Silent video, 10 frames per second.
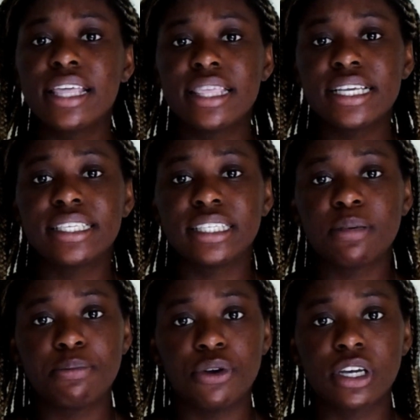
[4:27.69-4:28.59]
This is
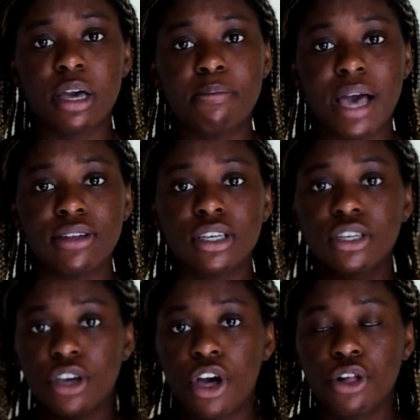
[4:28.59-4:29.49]
a book about a
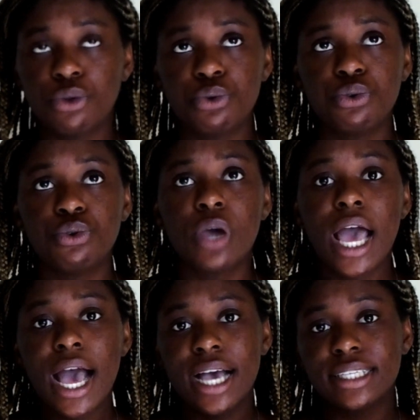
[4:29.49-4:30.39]
girl who
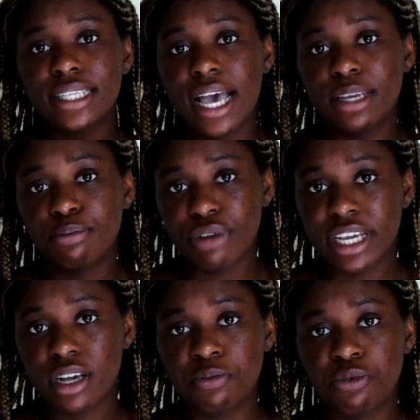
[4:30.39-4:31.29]
has had a
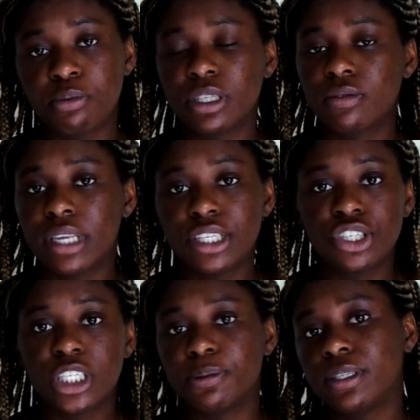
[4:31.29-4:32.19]
breakup from this
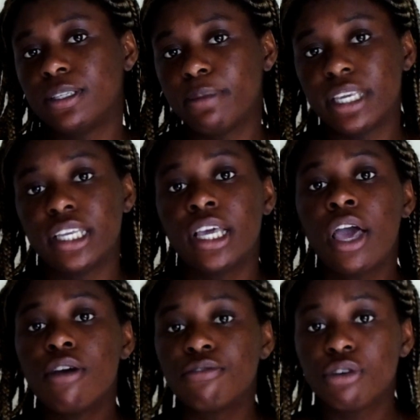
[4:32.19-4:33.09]
relationship she's been in
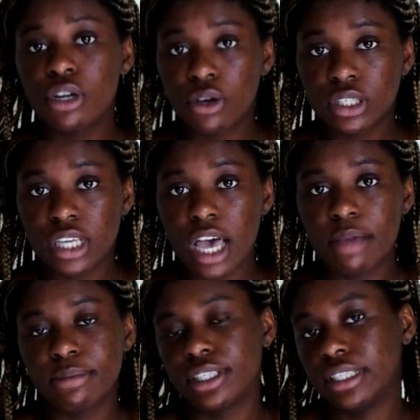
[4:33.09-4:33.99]
for a long
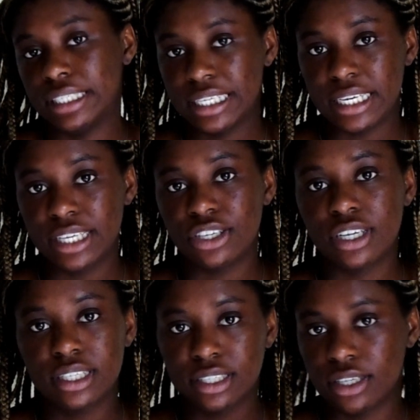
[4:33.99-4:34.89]
time. She's a teenager,
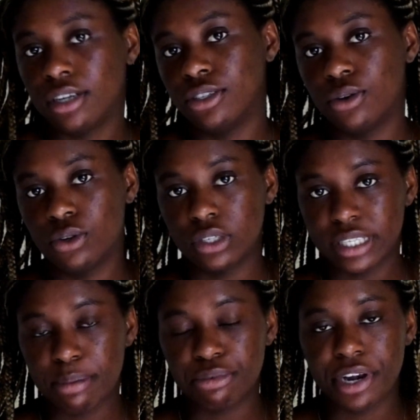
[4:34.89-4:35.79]
it's a young adult
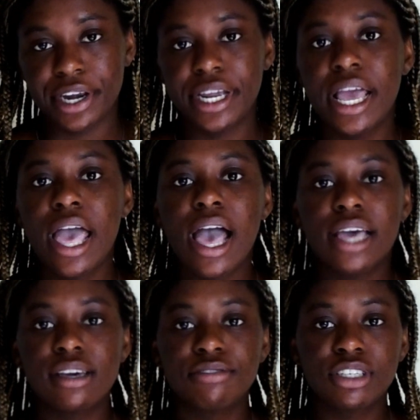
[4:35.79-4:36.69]
contemporary.
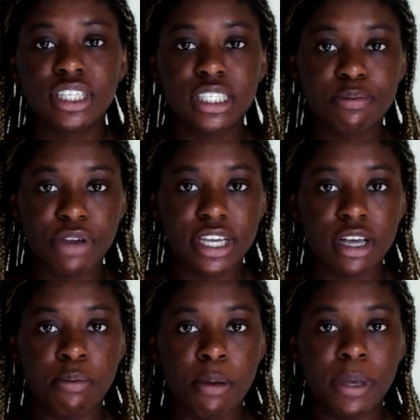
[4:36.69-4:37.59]
And after she has a
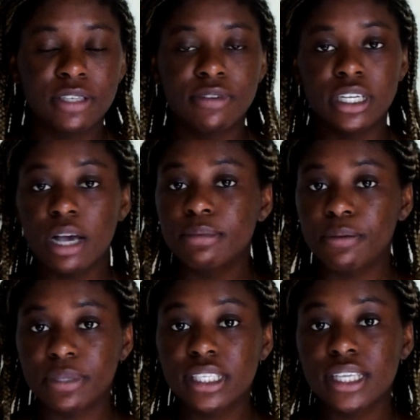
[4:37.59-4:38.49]
breakup, her best friend comes
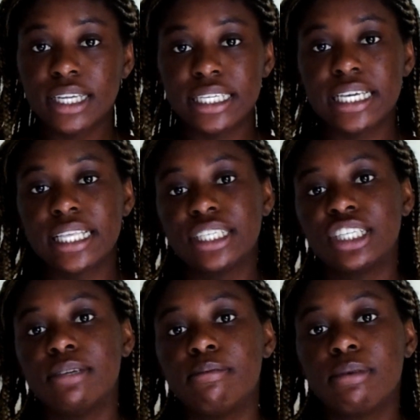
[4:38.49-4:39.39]
up with this idea that
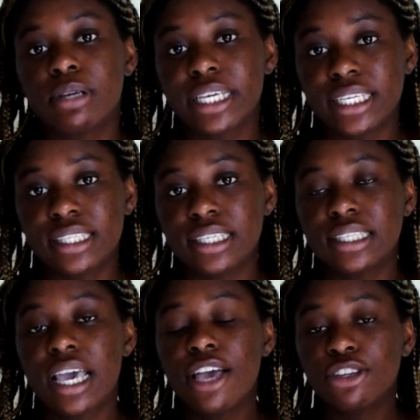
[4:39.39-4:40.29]
she
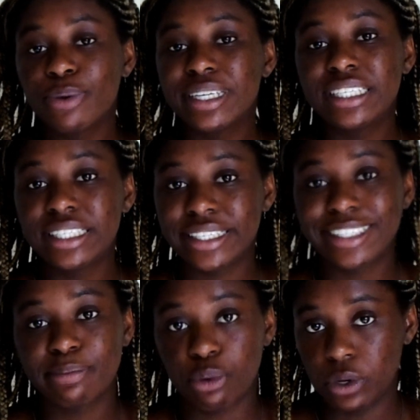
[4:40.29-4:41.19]
kisses
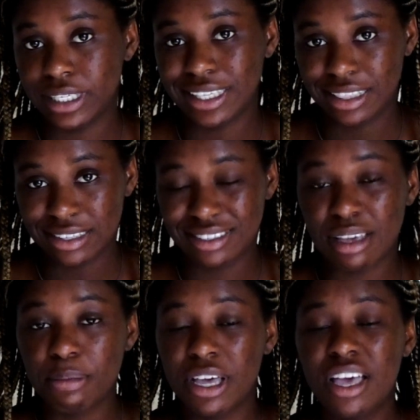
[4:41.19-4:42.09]
26 boys in the
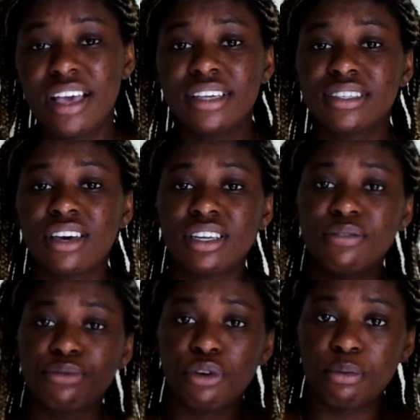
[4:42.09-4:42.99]
summer, starting
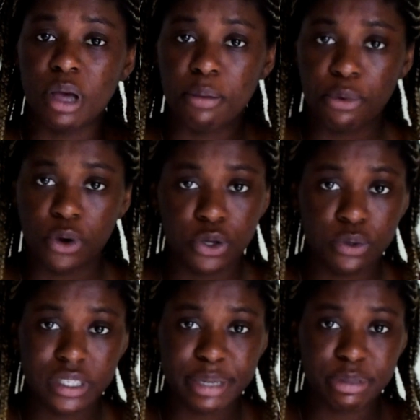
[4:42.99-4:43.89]
from a boy
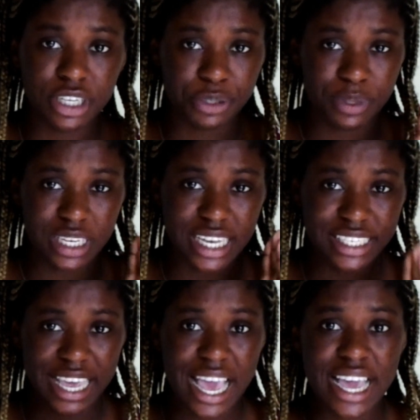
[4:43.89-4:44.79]
whose name starts with the
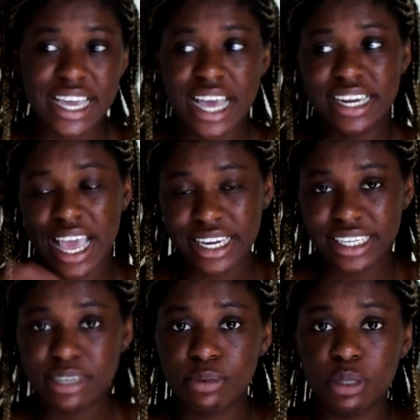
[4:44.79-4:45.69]
letter A and
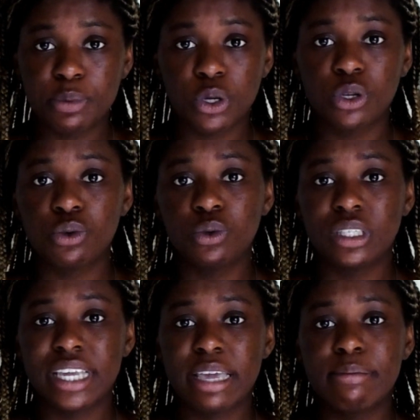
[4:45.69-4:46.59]
ending with a boy
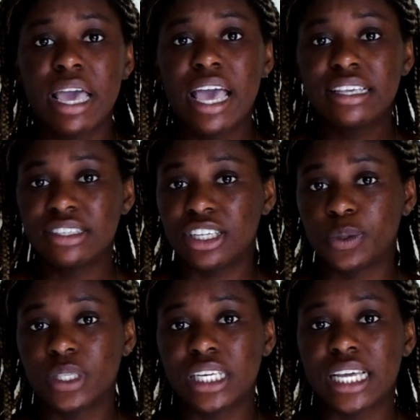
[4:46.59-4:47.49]
whose name starts
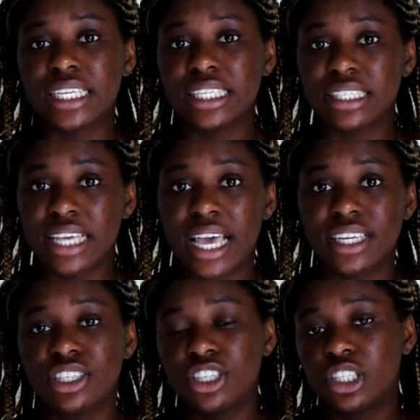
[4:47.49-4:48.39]
with the letter Z.
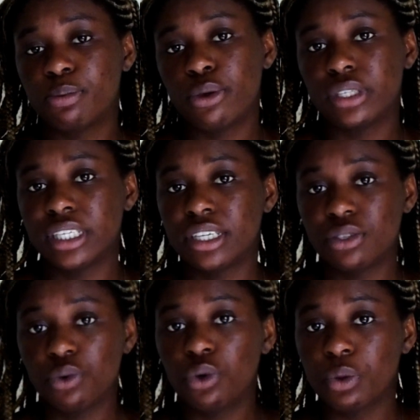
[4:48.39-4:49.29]
She's supposed to
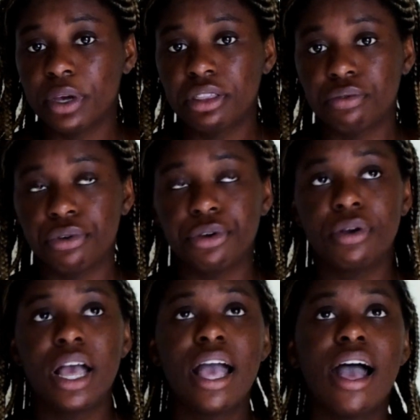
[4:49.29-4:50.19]
kiss all the way through
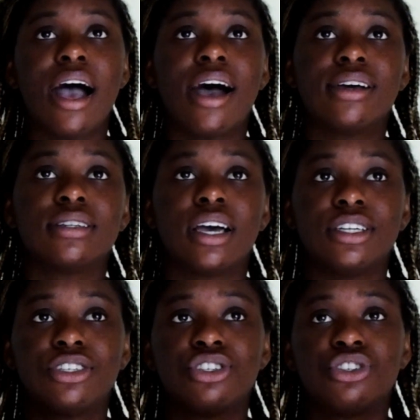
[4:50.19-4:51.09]
and
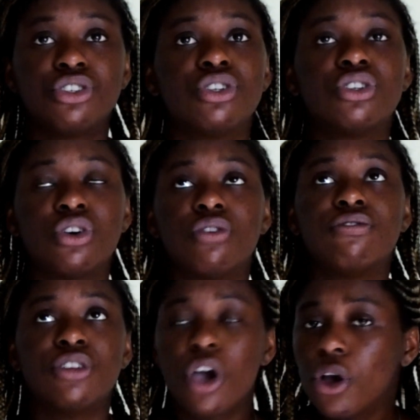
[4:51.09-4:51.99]
I just should
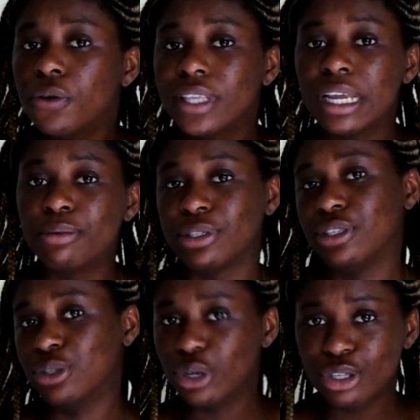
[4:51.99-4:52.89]
have known that I was
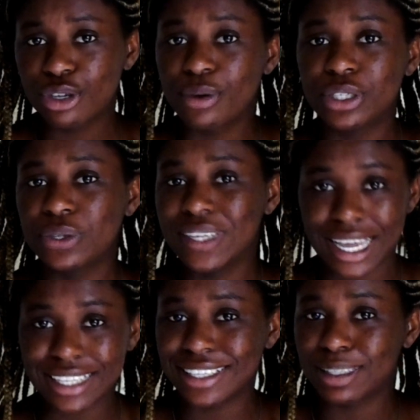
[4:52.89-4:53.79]
not going to
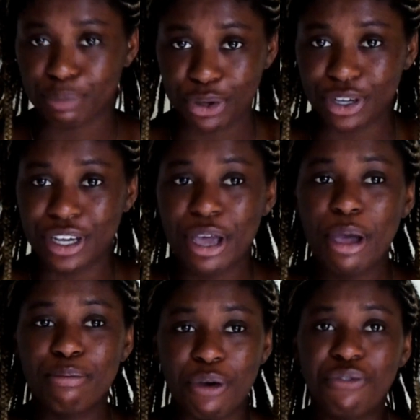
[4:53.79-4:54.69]
like this book
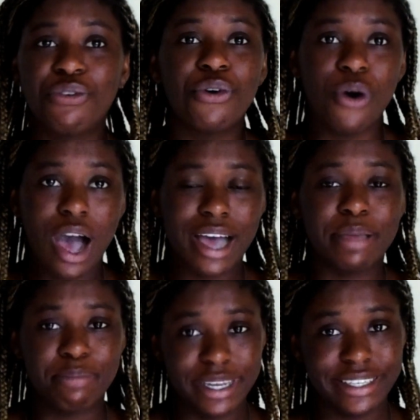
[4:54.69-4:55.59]
before
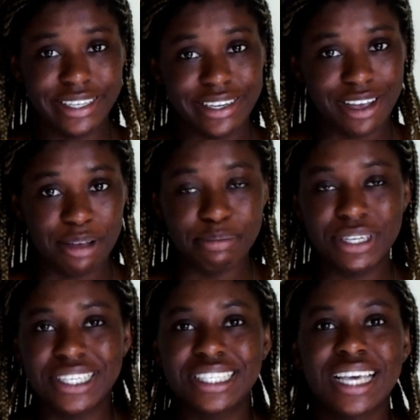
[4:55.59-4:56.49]
I picked it up
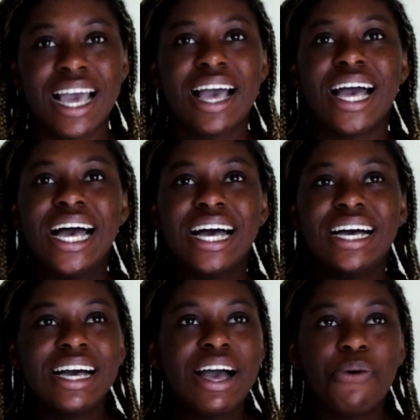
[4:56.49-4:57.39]
because
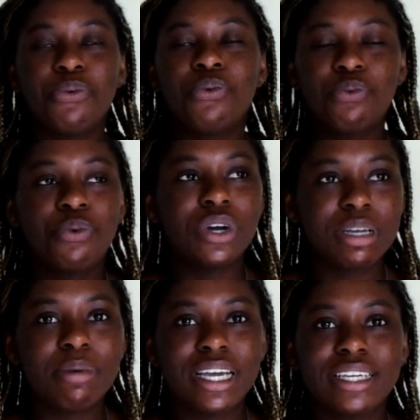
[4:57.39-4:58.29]
what
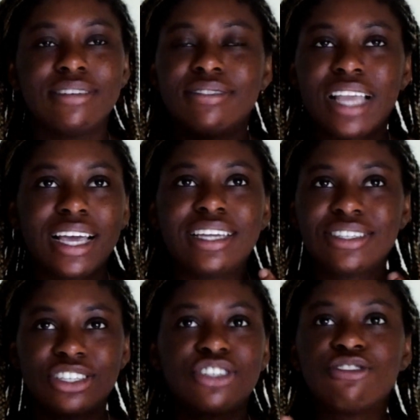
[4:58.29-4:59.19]
am I
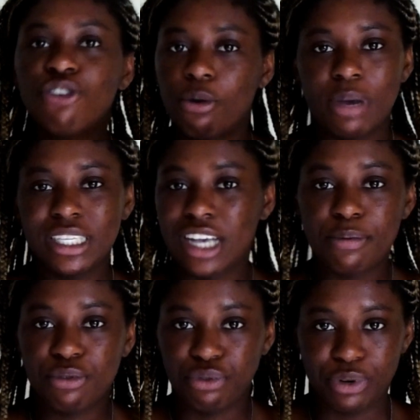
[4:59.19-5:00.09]
it's just not my
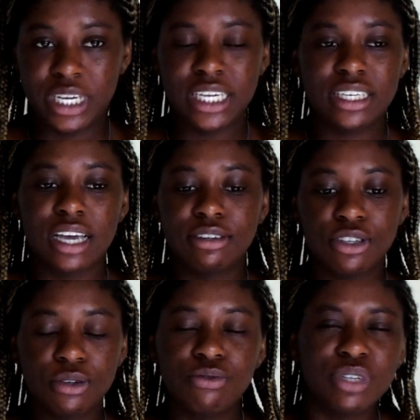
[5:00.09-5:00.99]
type of read. I
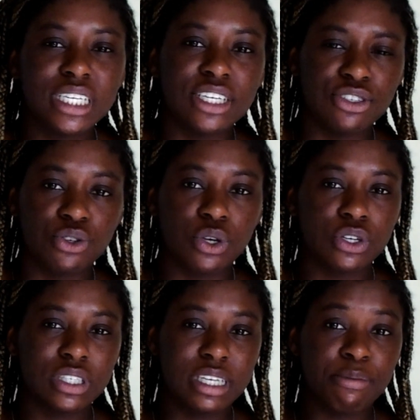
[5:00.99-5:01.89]
don't really enjoy
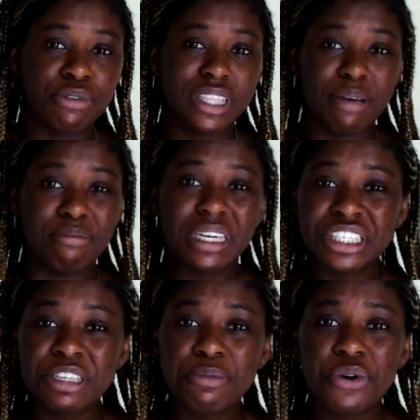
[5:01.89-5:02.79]
contemporary that
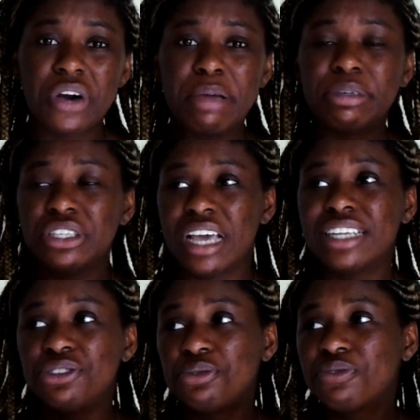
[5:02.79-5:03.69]
much anymore. I mean
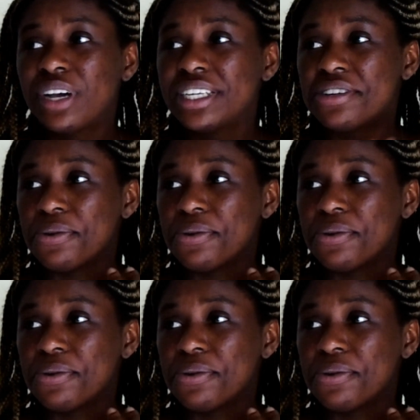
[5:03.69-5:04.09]
I do find it